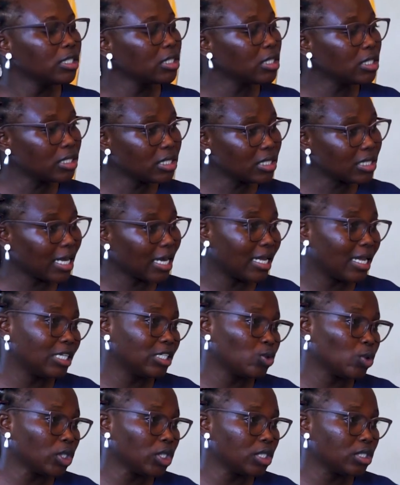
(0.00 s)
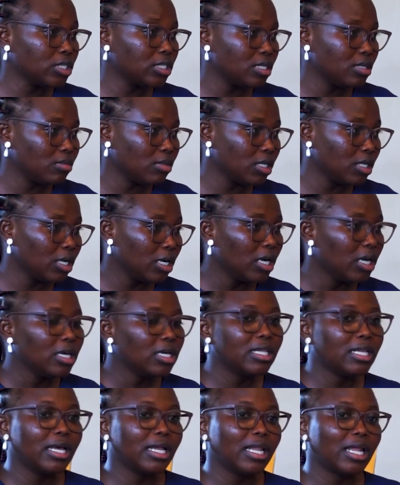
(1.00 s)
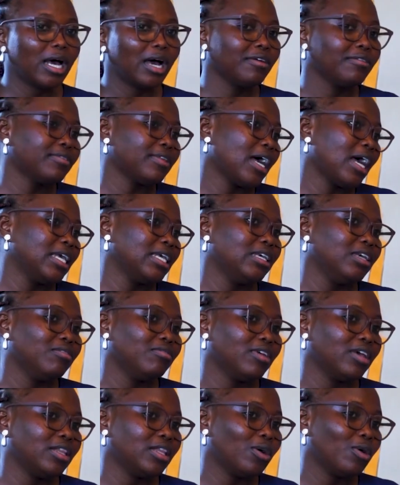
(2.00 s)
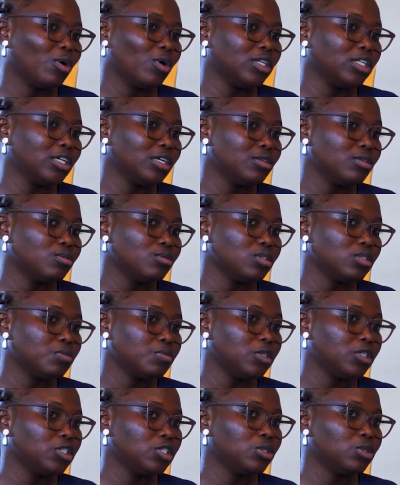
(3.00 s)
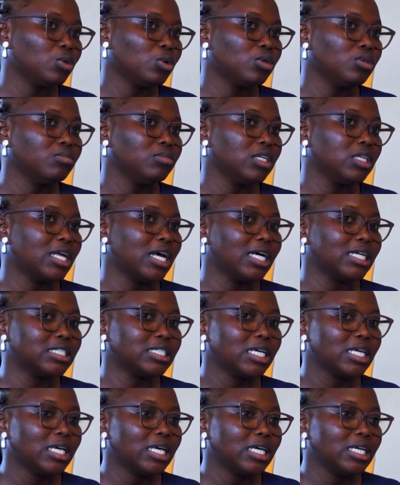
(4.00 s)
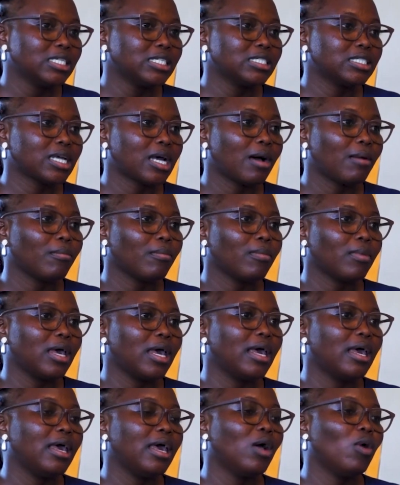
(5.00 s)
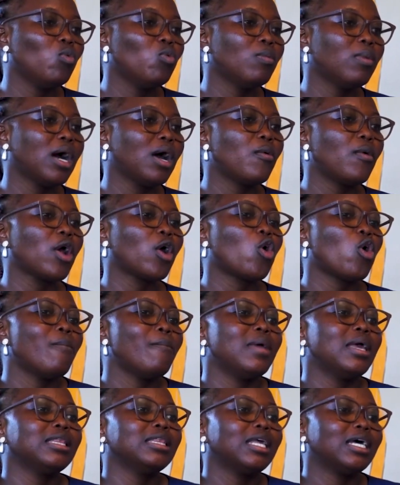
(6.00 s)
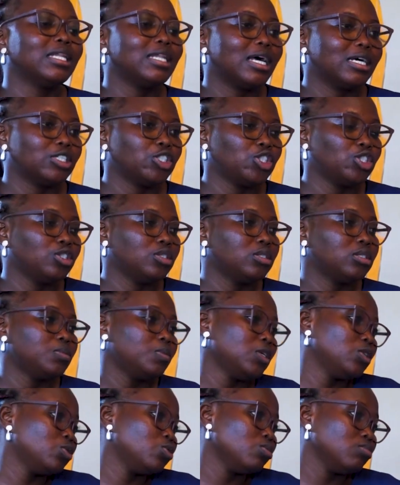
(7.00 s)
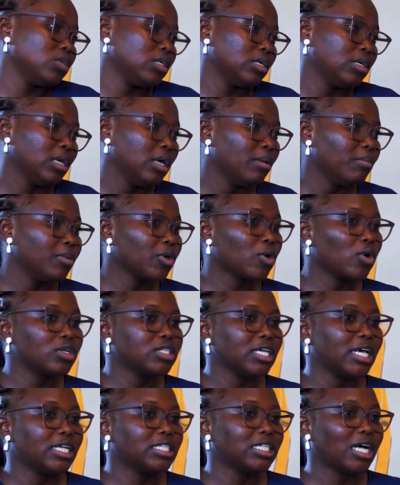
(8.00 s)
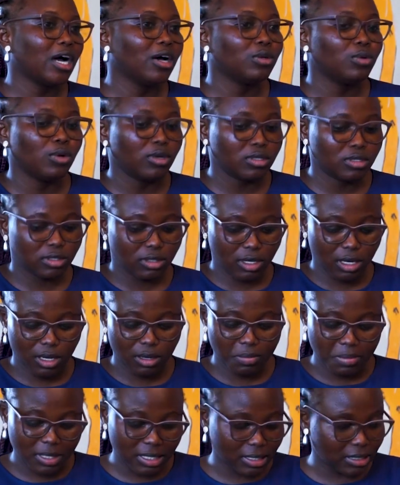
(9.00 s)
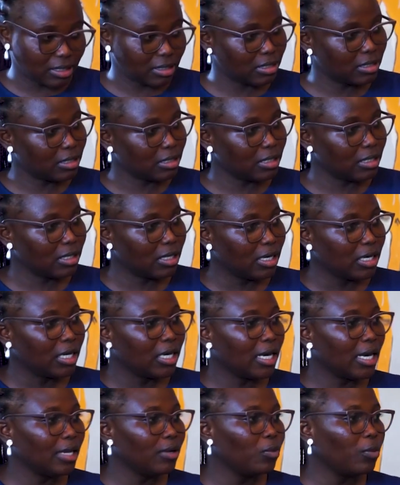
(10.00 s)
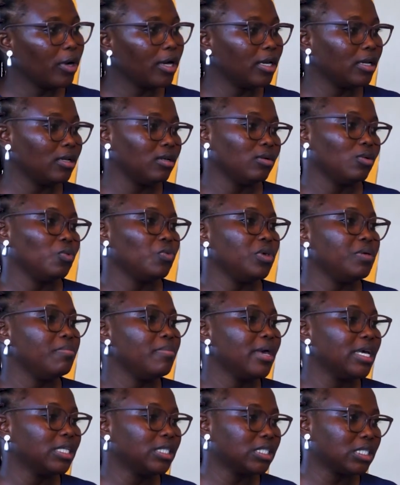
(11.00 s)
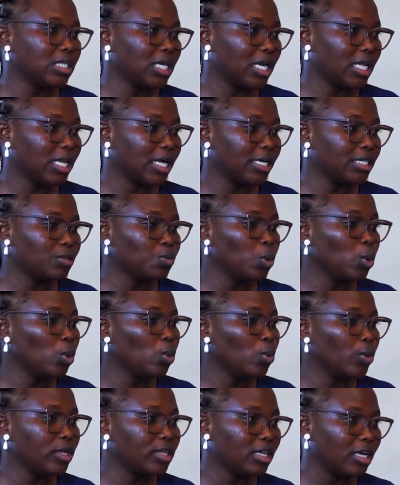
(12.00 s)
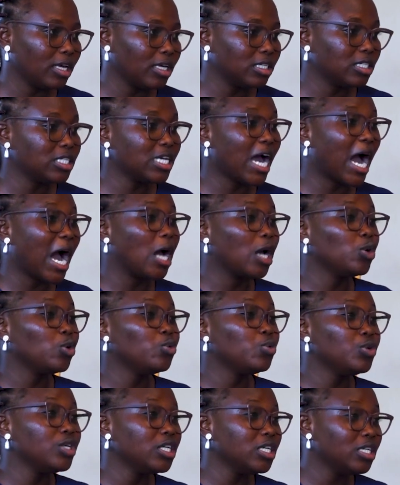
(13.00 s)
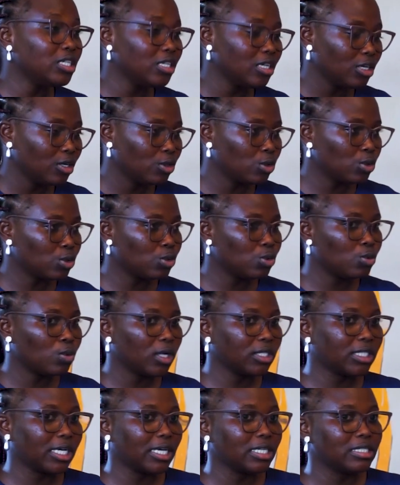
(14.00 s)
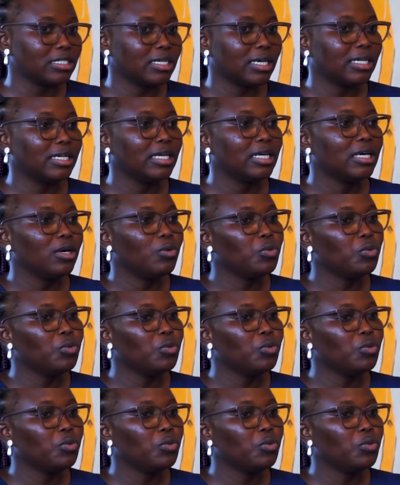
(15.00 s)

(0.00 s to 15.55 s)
She insisted that she wanted to see me. Then after I gave her the audience to speak, she told me that a woman recommended that she speak to me because her child was ABCD. And when we met and I spoke with her, she agreed to do what I said.